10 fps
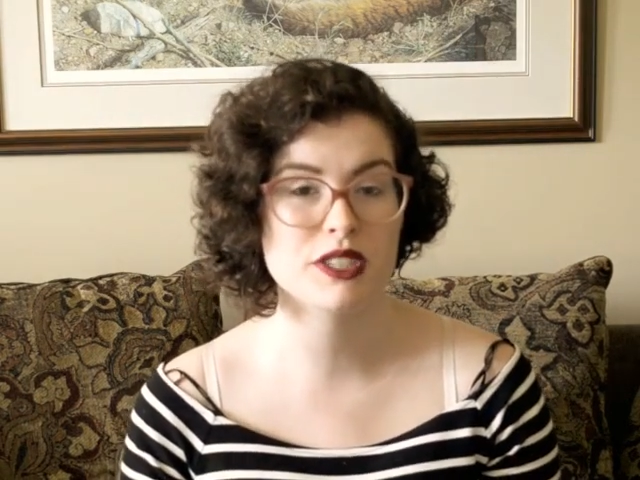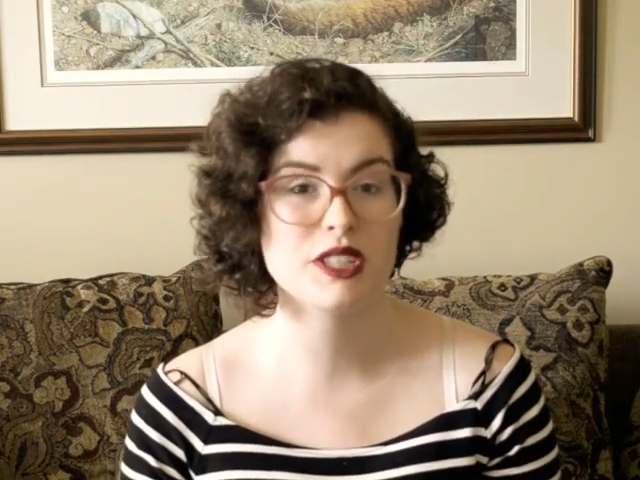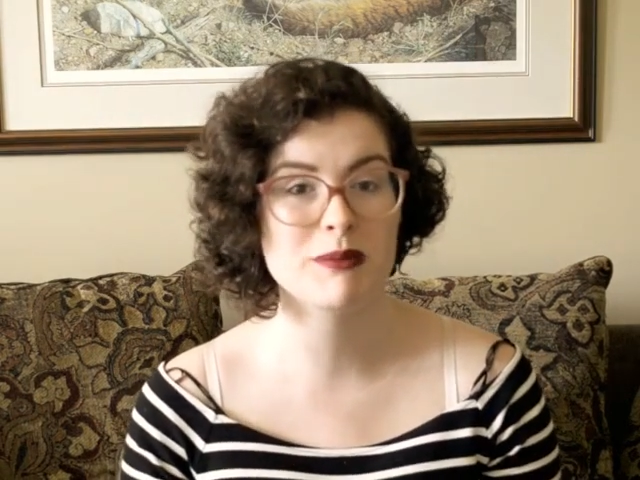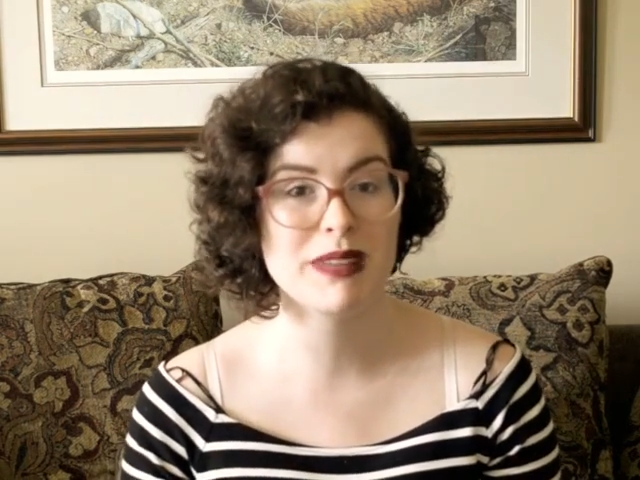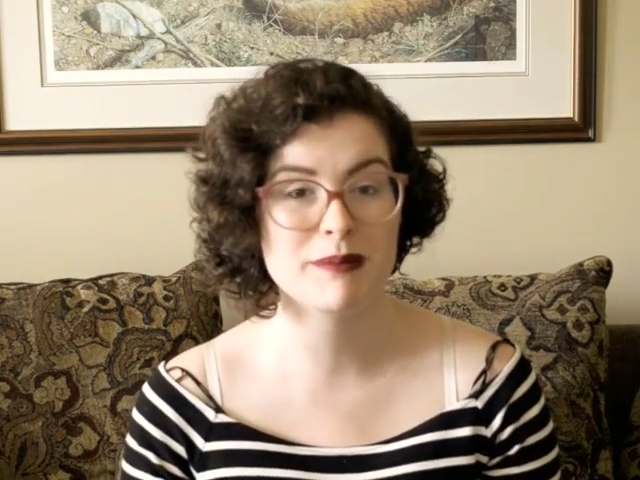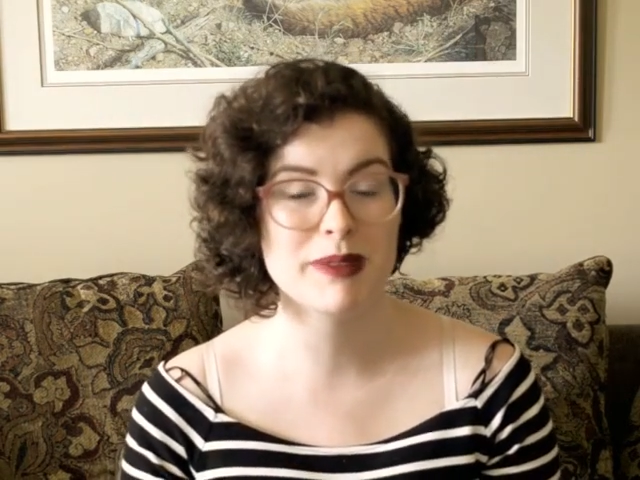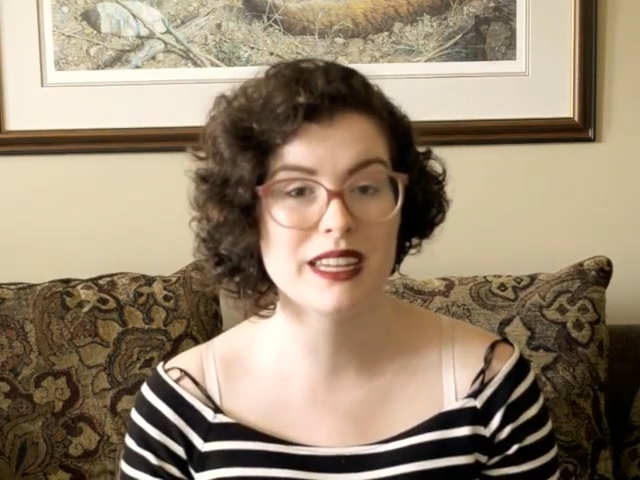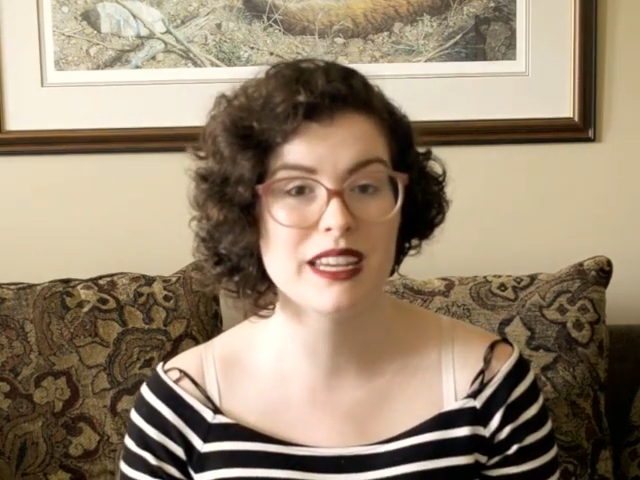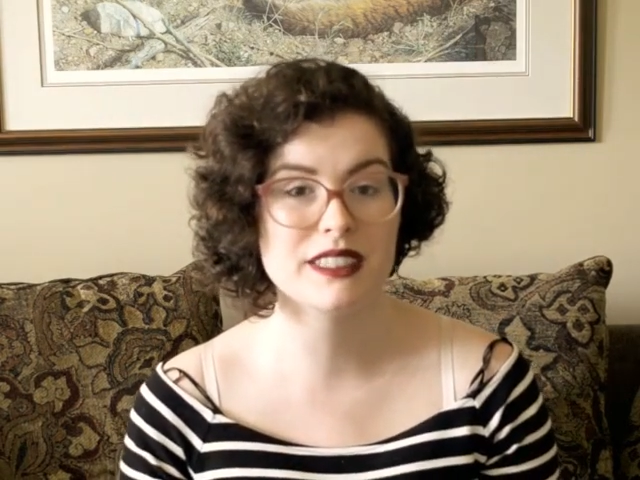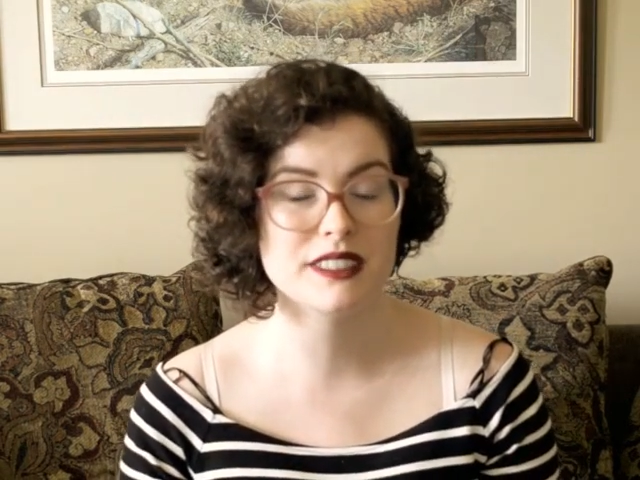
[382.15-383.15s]
which can be a bit
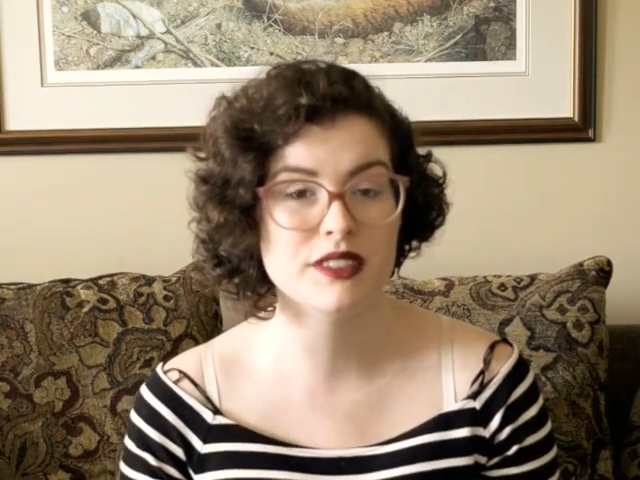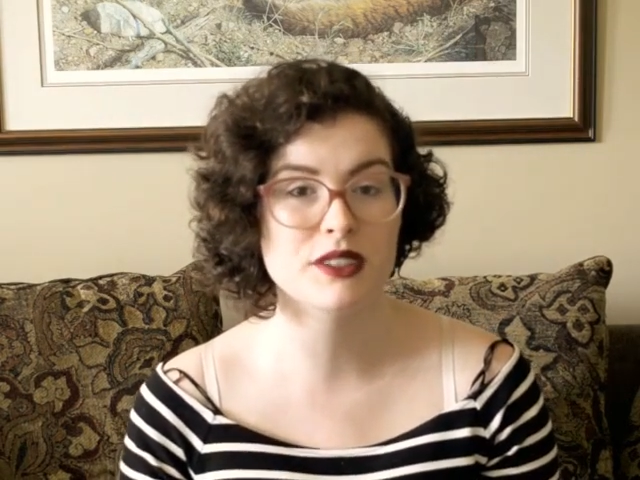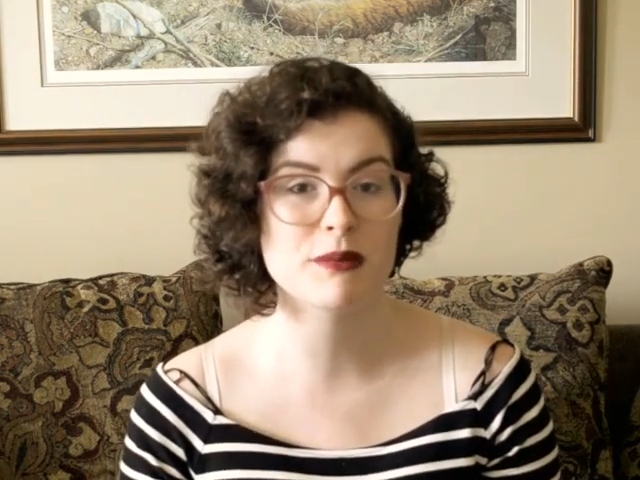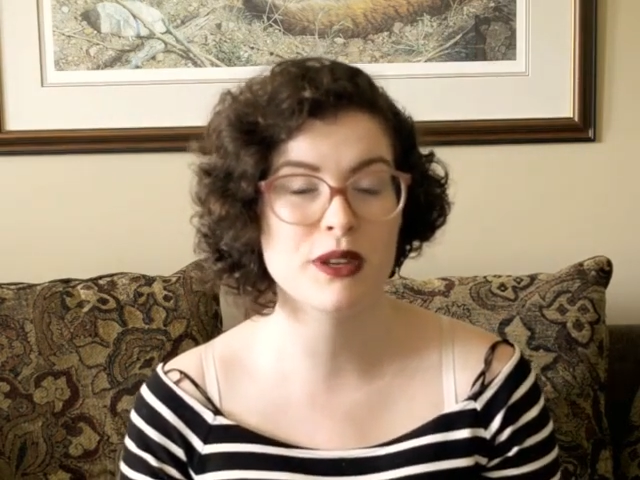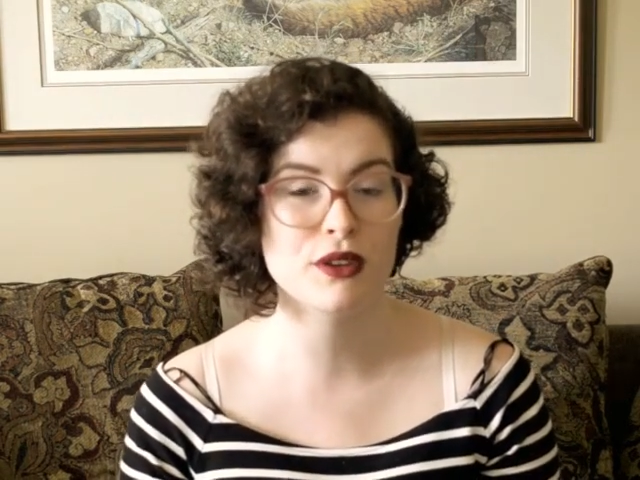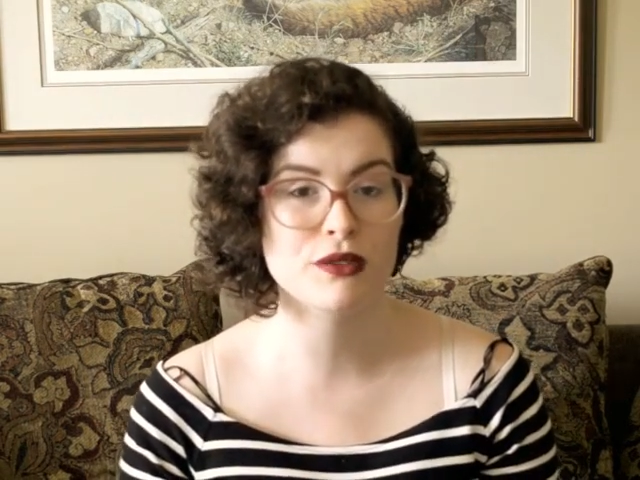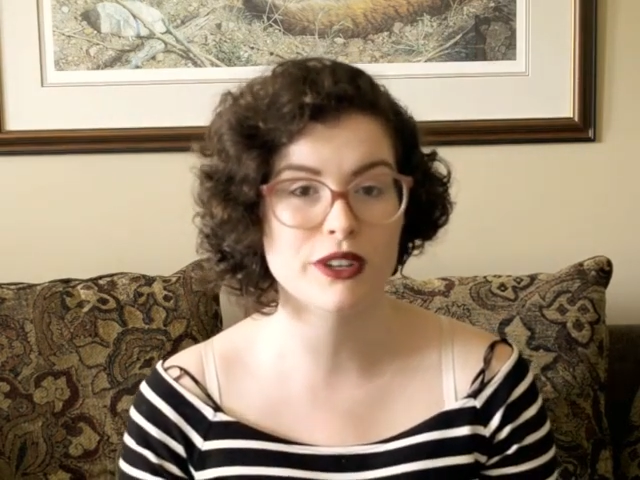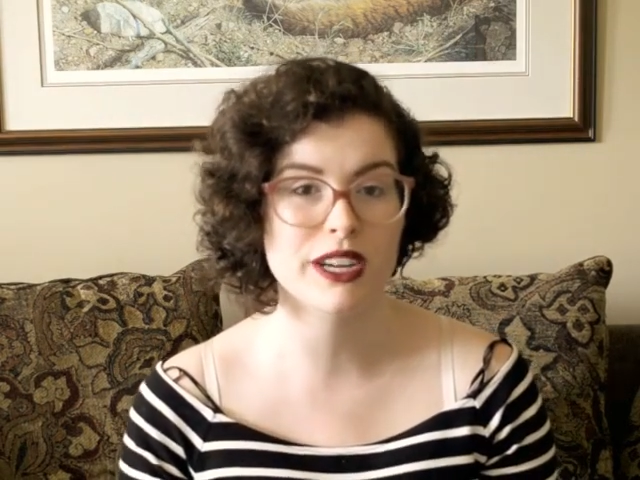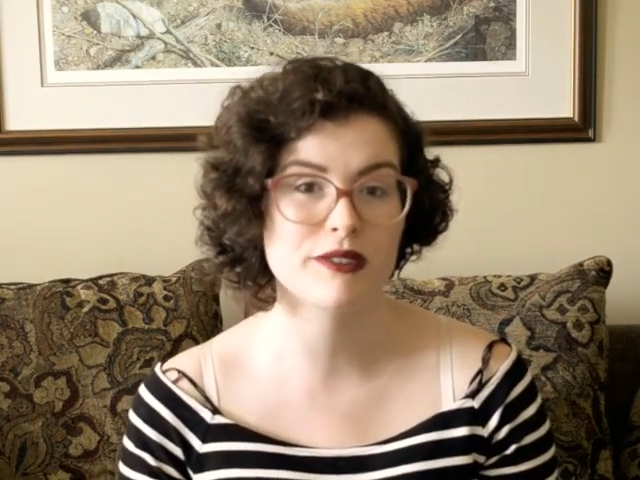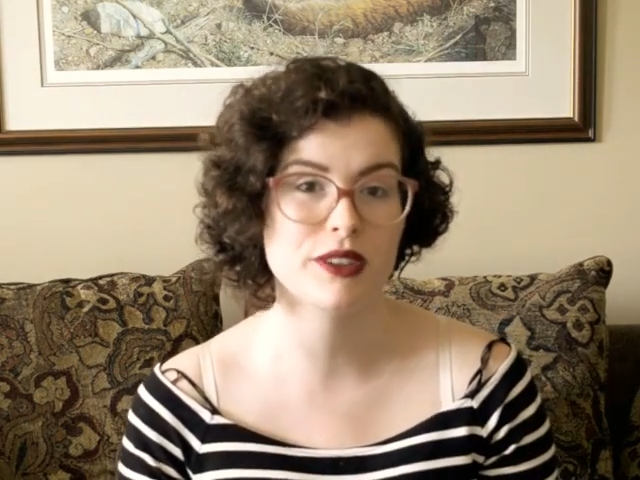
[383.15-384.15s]
easier to
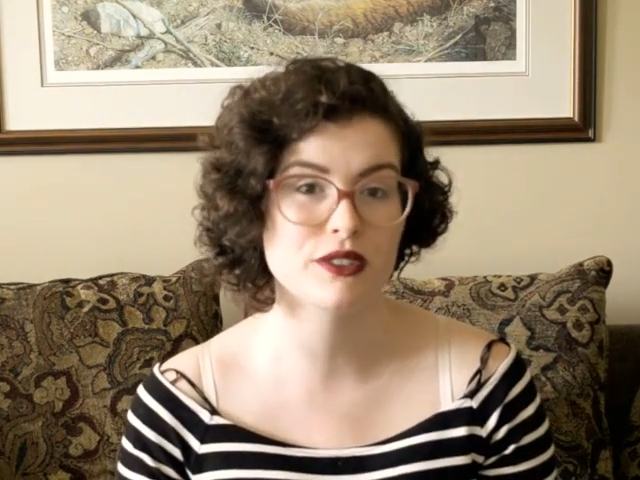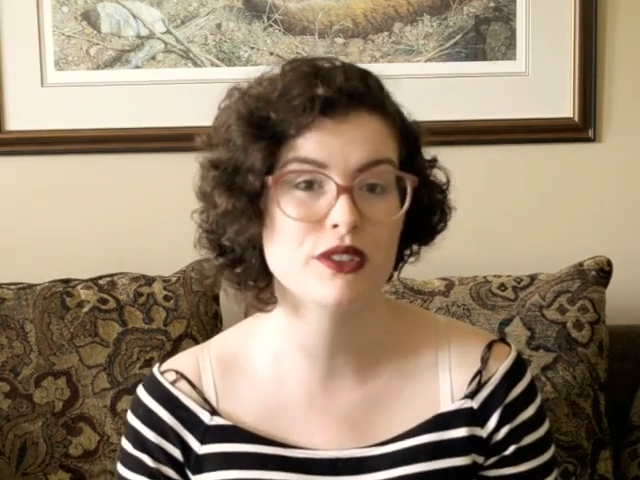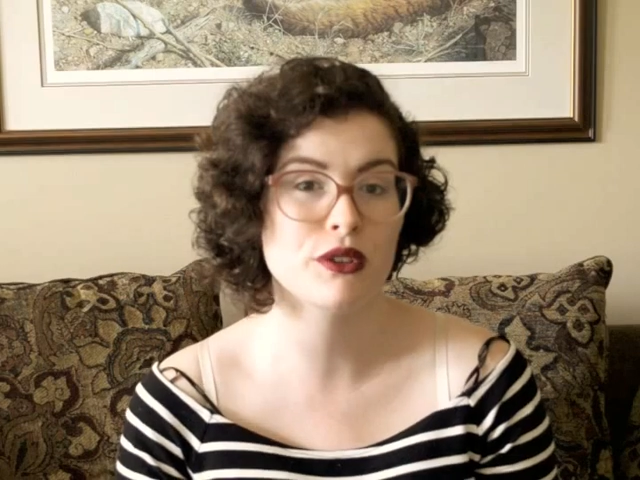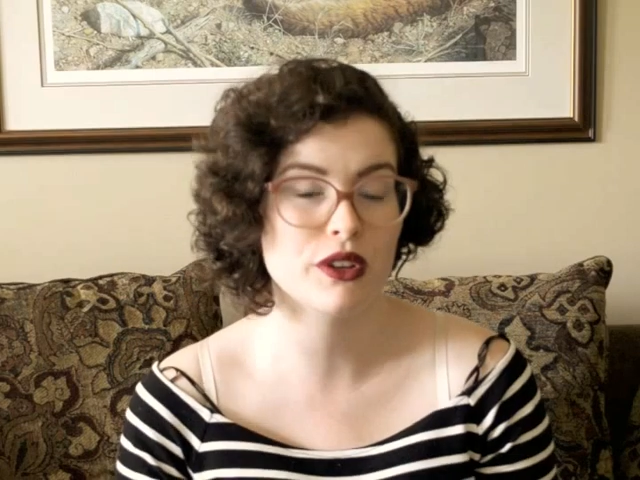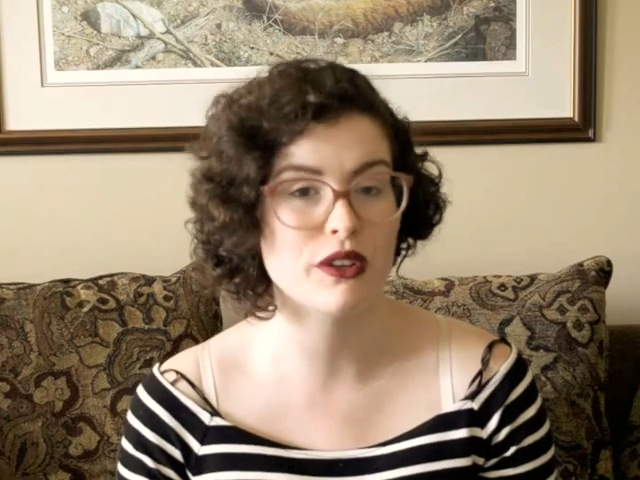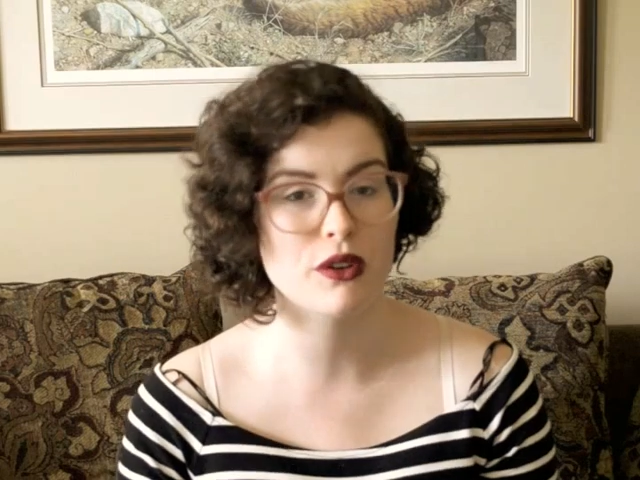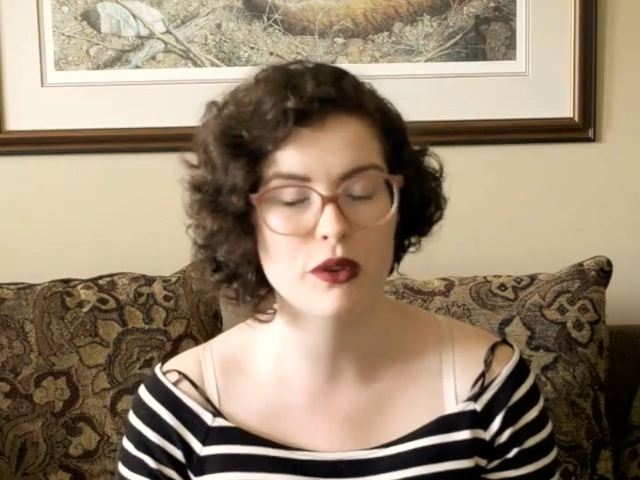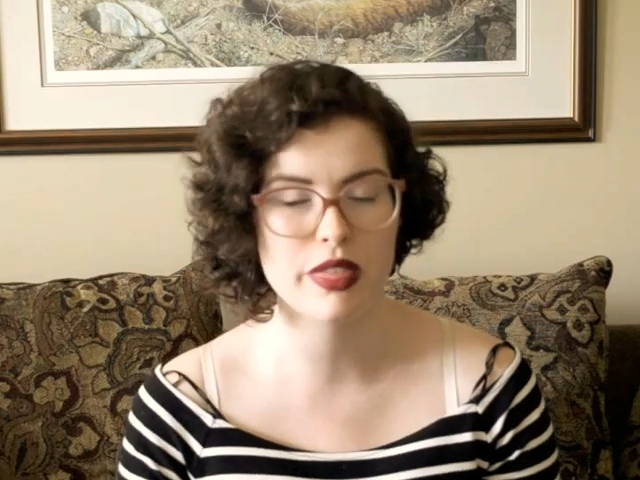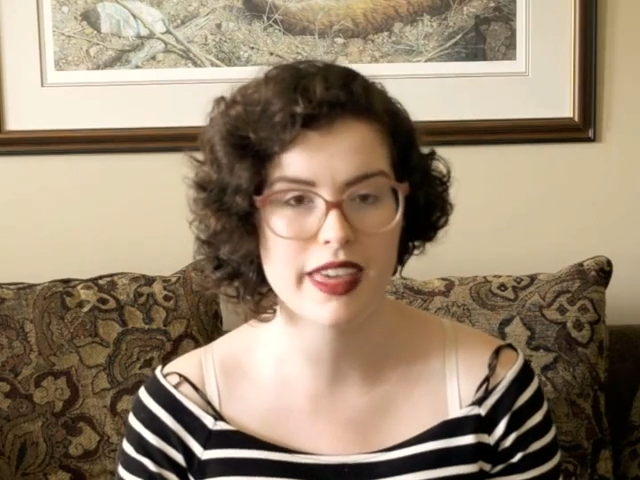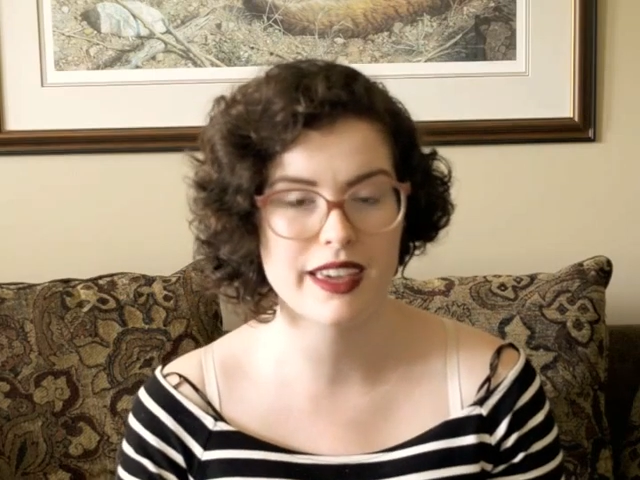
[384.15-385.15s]
maneuver if you're new to the
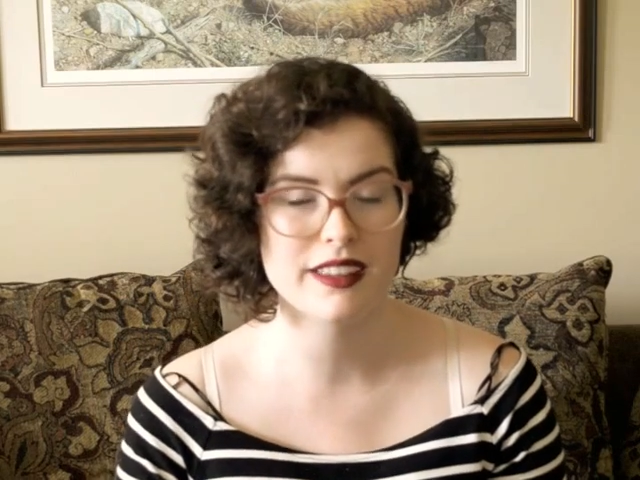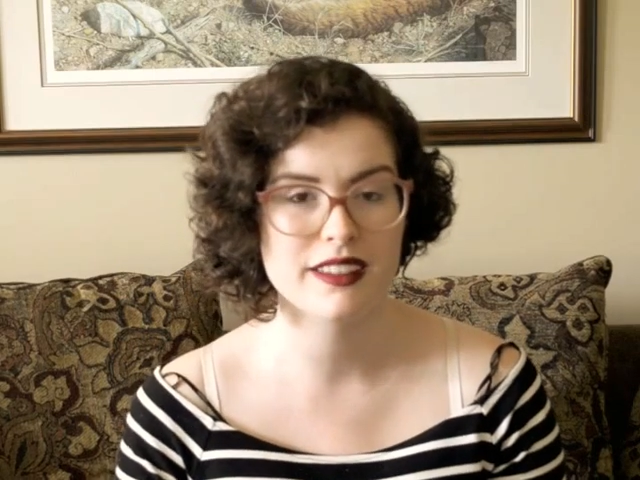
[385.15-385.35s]
whole thing.